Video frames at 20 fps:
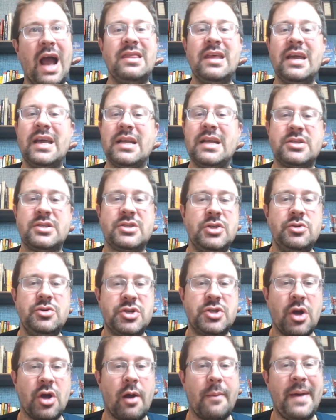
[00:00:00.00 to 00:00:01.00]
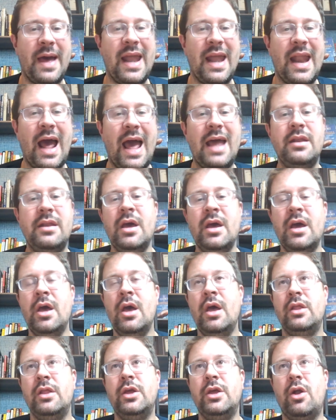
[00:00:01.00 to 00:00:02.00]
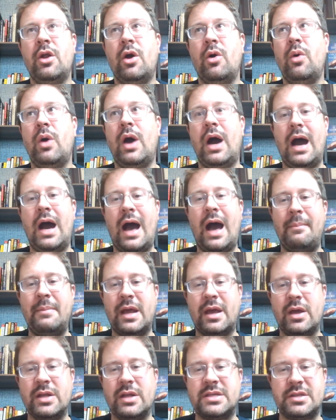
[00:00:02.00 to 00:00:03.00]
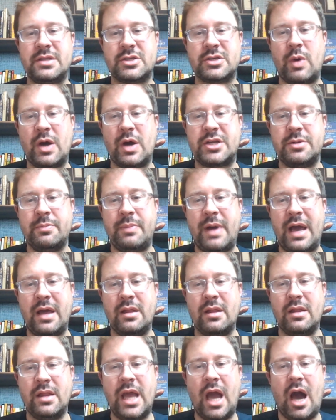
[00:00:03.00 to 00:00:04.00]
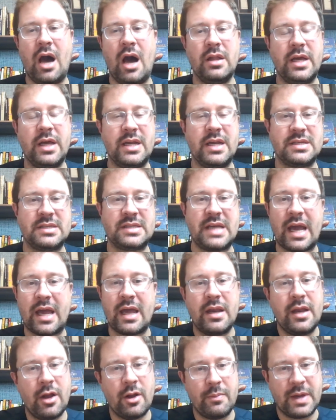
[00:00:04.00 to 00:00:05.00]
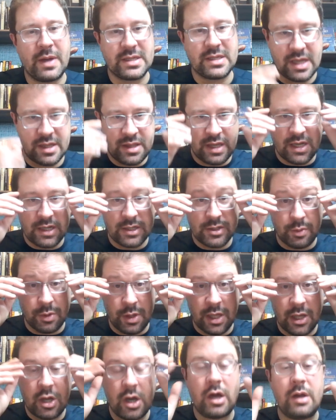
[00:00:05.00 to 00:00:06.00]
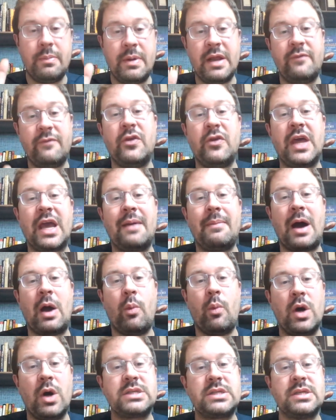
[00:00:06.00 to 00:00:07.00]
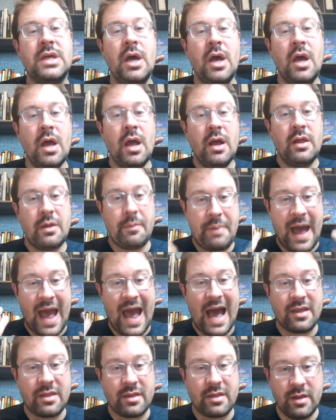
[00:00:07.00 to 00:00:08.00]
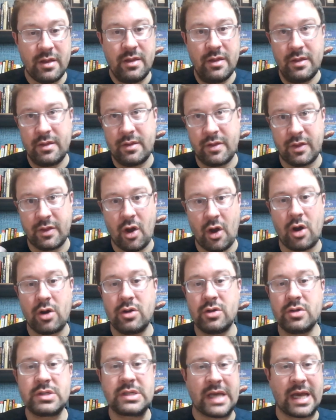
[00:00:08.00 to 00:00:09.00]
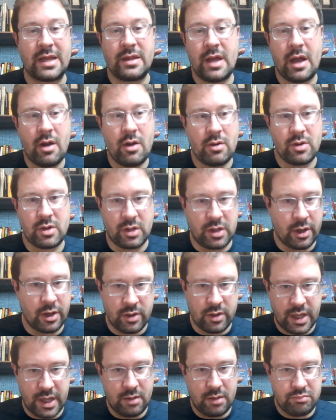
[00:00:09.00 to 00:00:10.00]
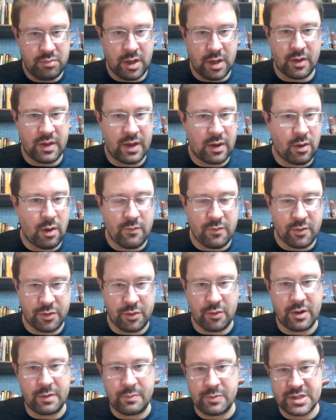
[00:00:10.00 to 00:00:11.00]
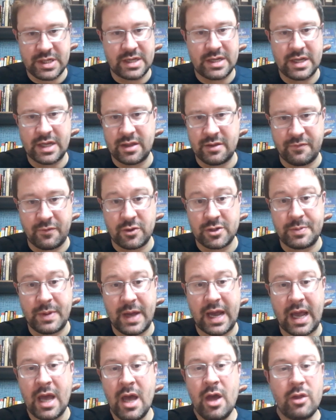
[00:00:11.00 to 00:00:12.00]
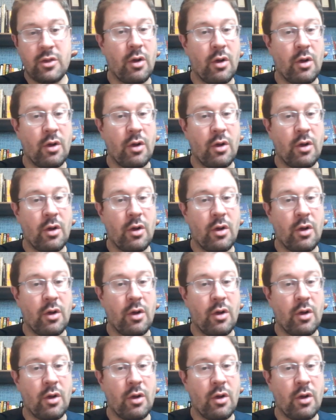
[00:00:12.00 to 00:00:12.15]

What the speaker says: I think it's too sharp. And I'm going to get to this question by Lee Ollie in a second here because I think it's really good. But if you think about what's the path to the Cardinals, they're clearly, they're over 30% to get the first pick.